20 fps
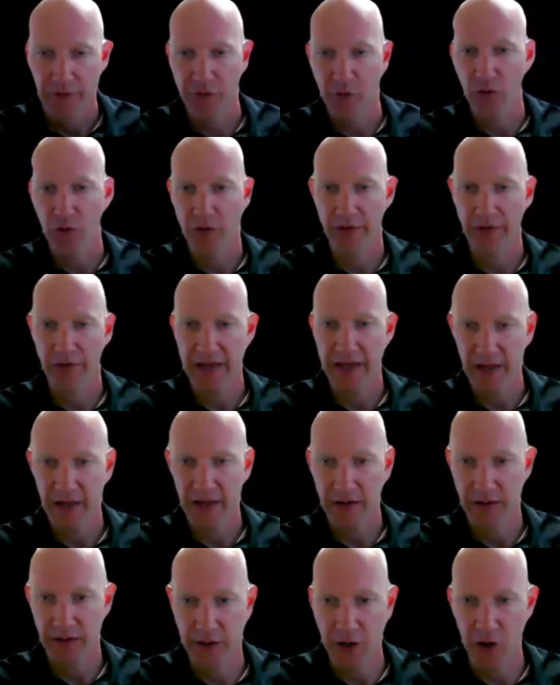for
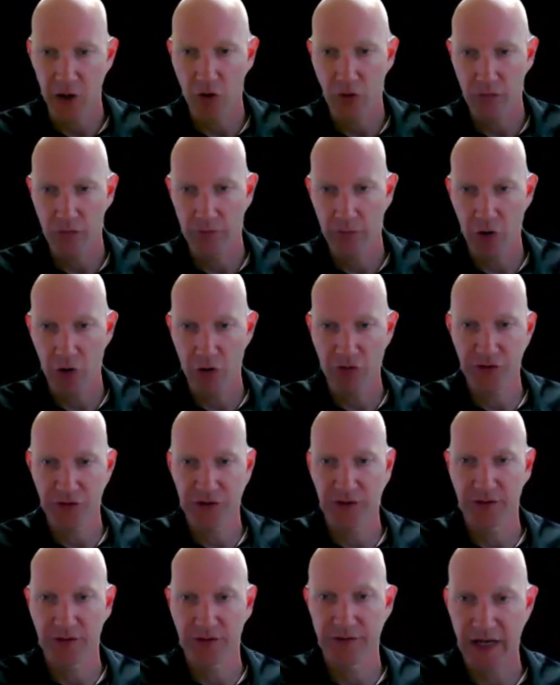that note,
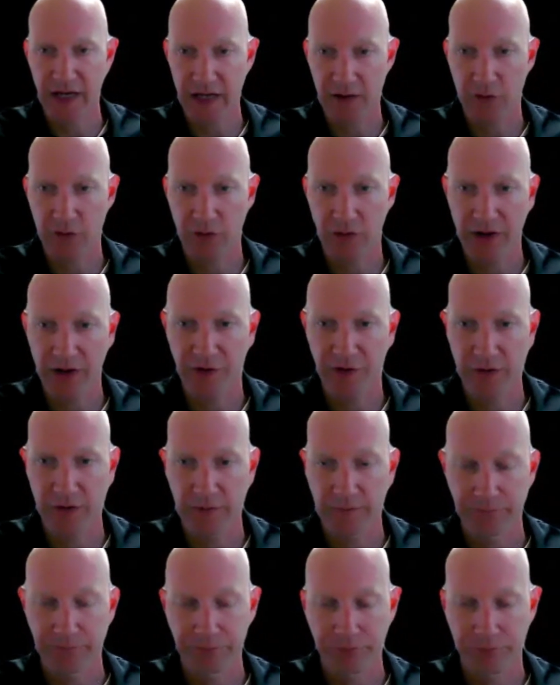motion,
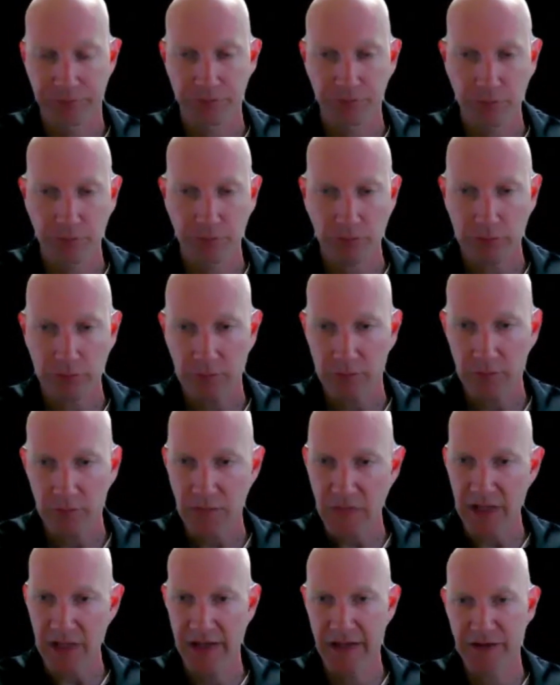declaration,
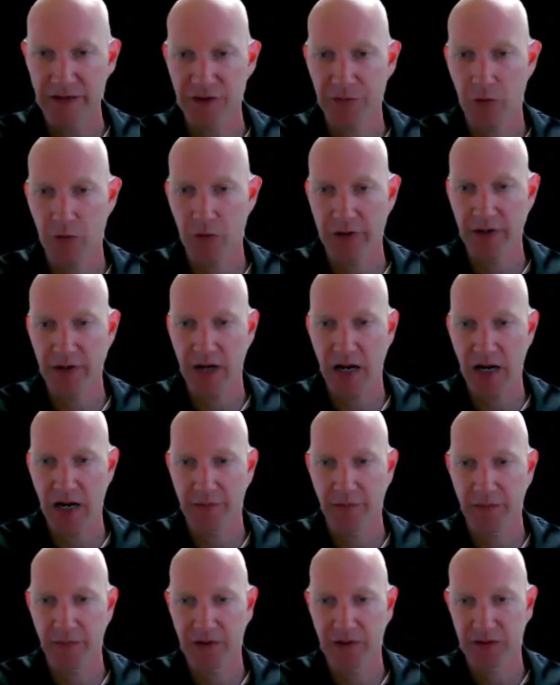and supporting
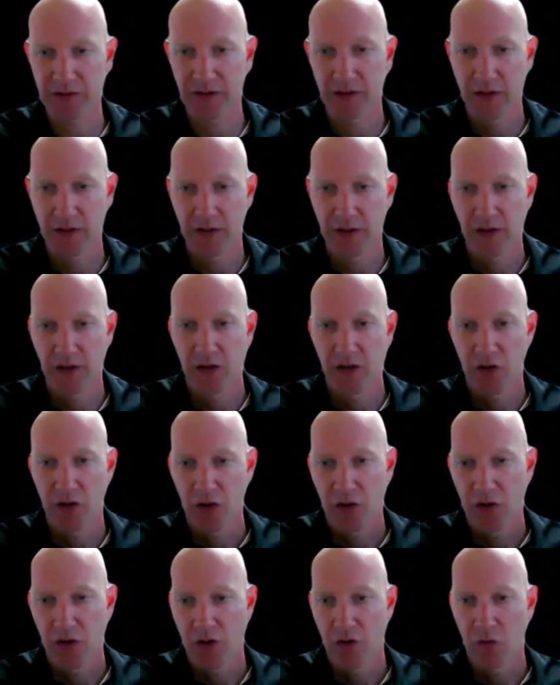documents.
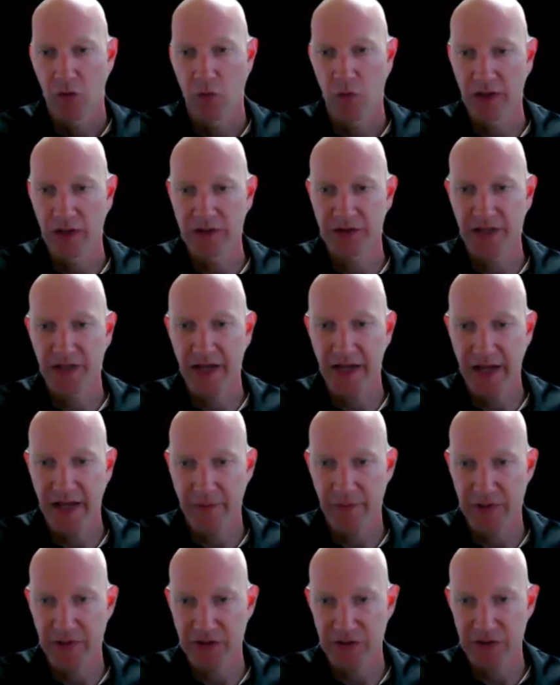Once they
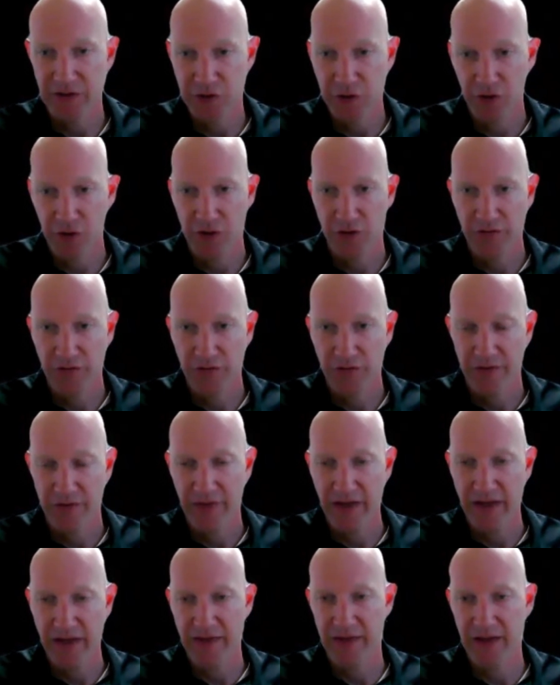have been served,
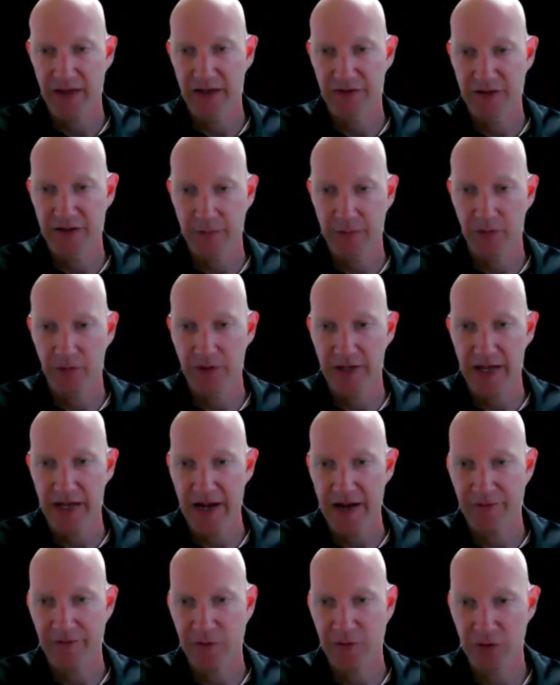they then typically
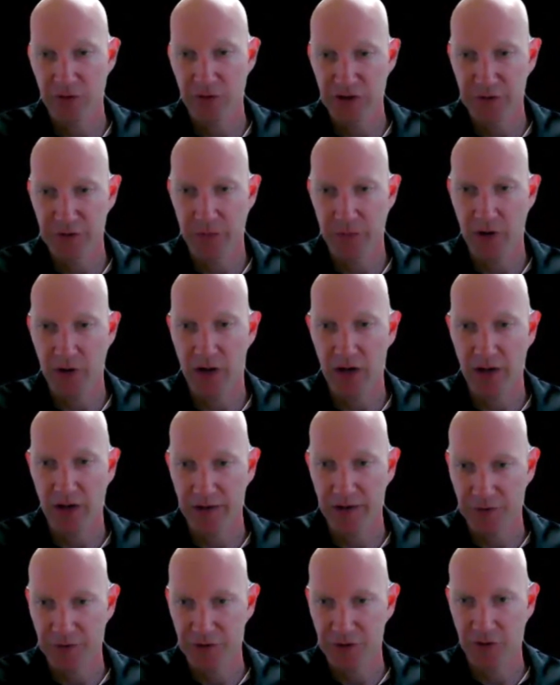have to respond
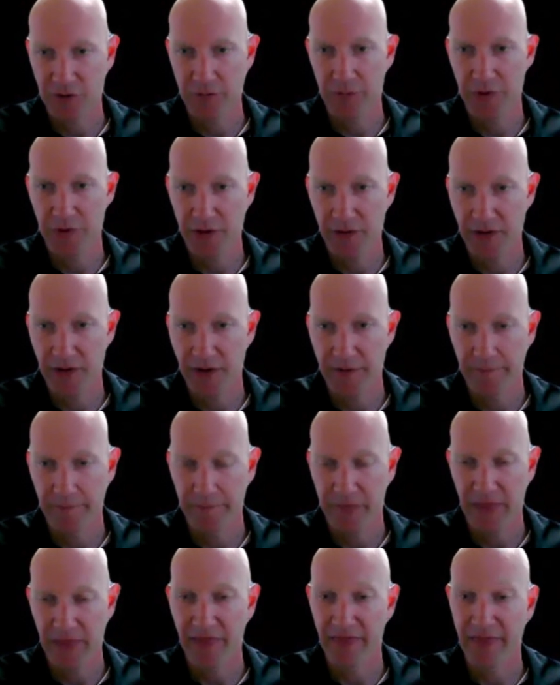in a certain period.
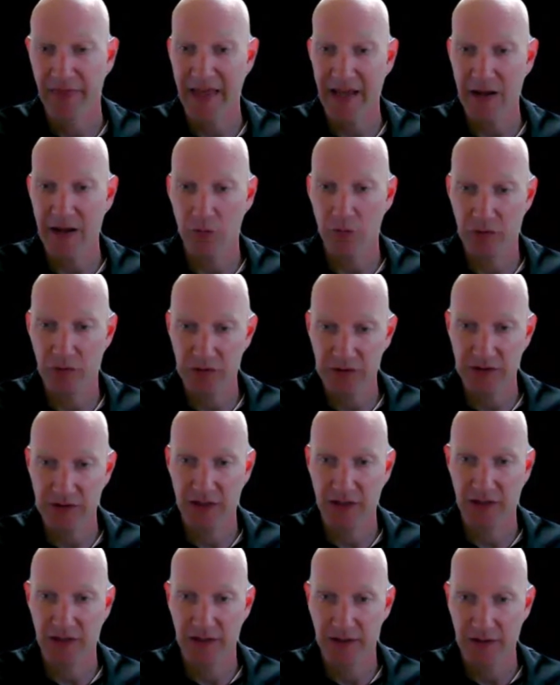They will
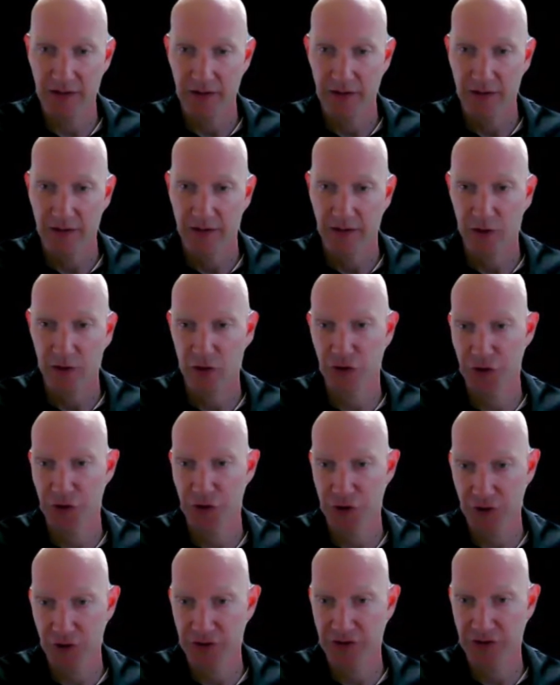send or
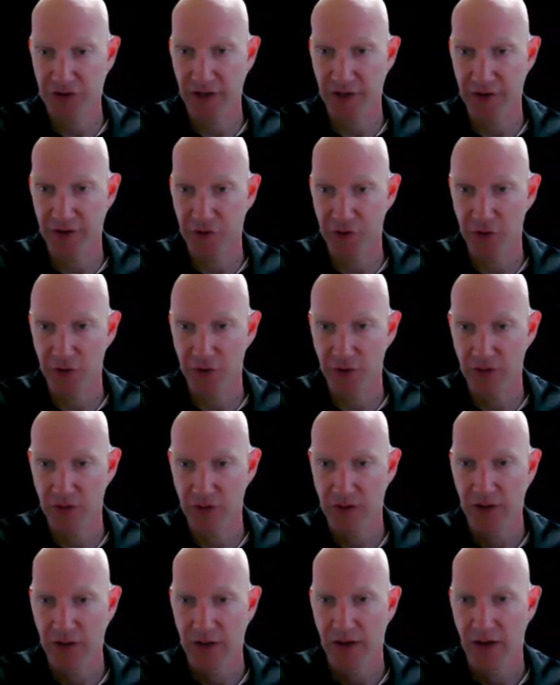should send you
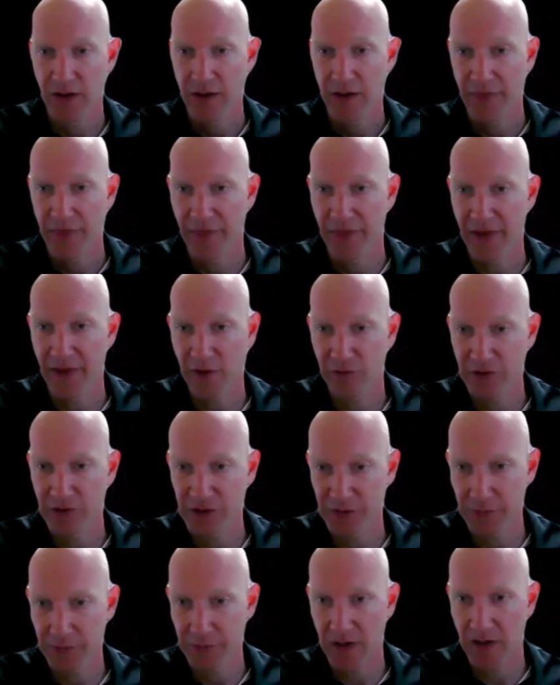their
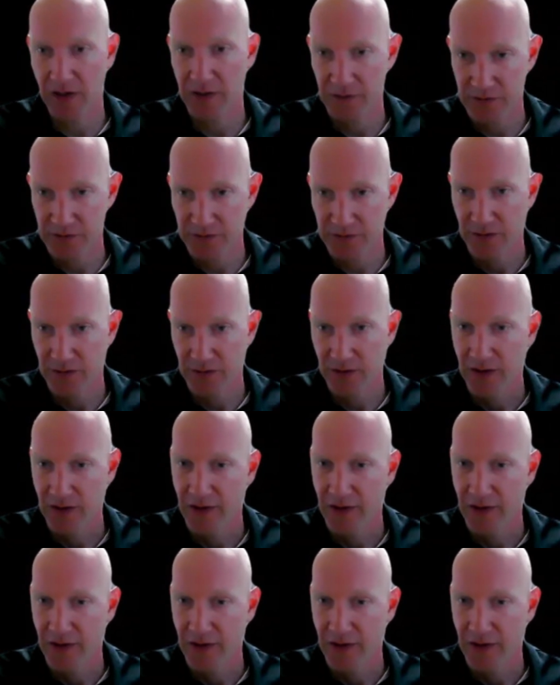responsive